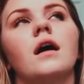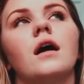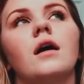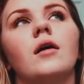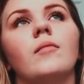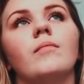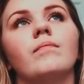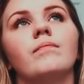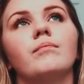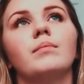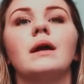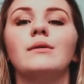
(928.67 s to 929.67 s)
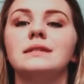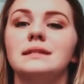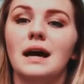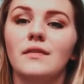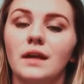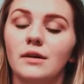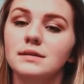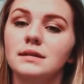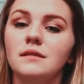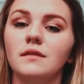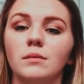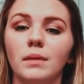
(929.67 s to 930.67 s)
But I was sad that I was
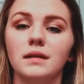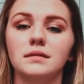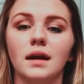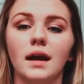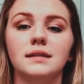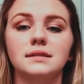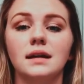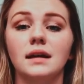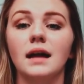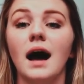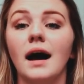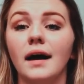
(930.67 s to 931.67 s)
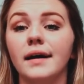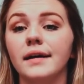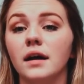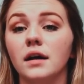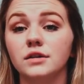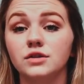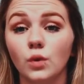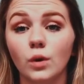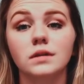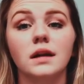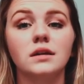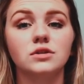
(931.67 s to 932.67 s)
leaving because, like I said, I
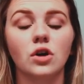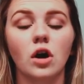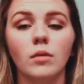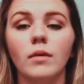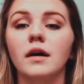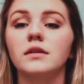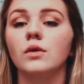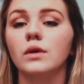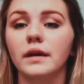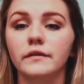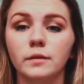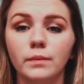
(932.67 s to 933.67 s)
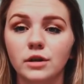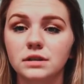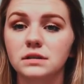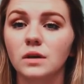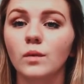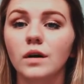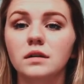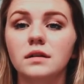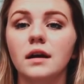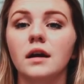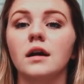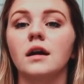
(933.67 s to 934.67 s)
adored that job. I adored every person that worked
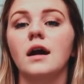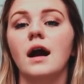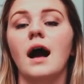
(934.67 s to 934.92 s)
there.